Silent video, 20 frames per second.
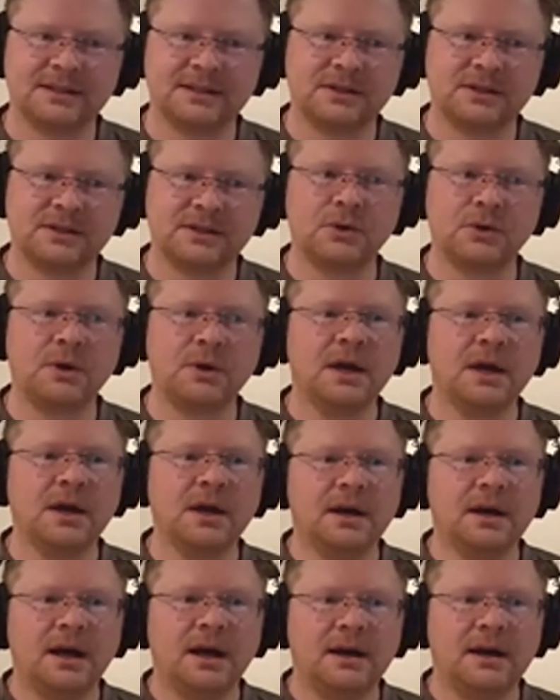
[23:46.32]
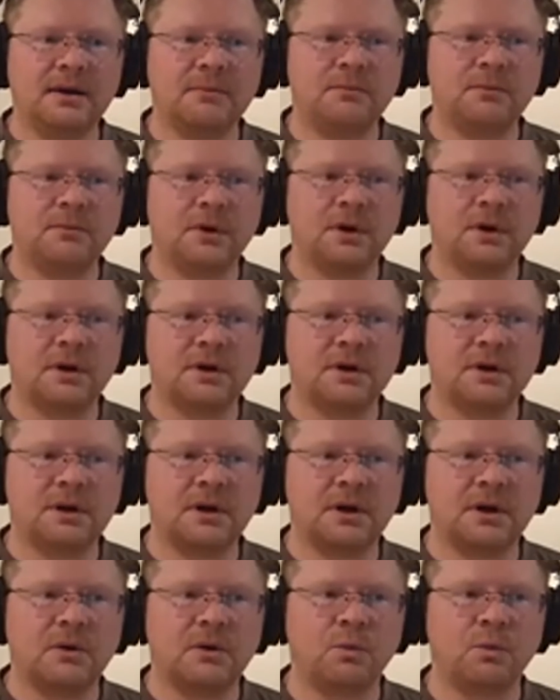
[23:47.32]
So,
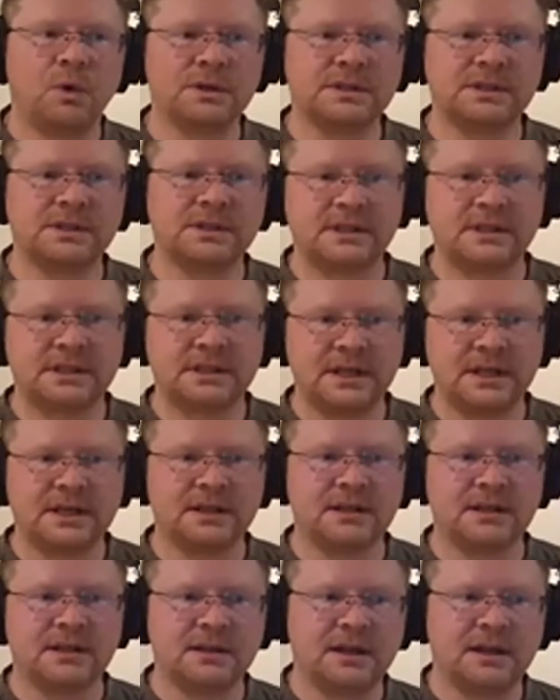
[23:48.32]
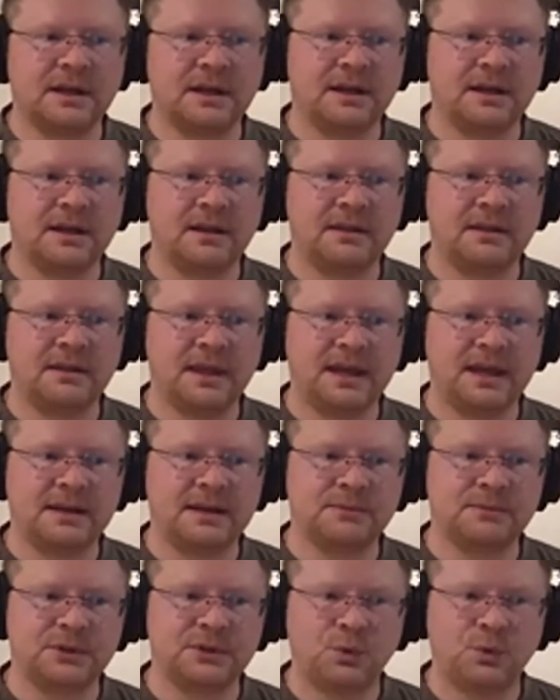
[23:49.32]
what's the deal
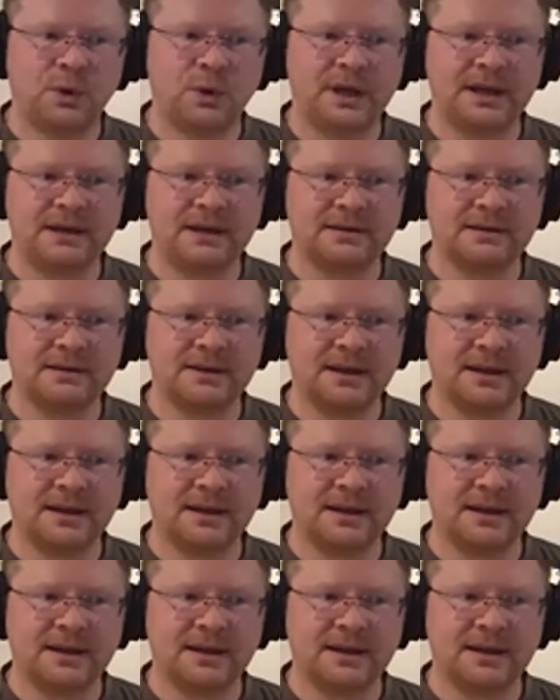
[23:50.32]
then between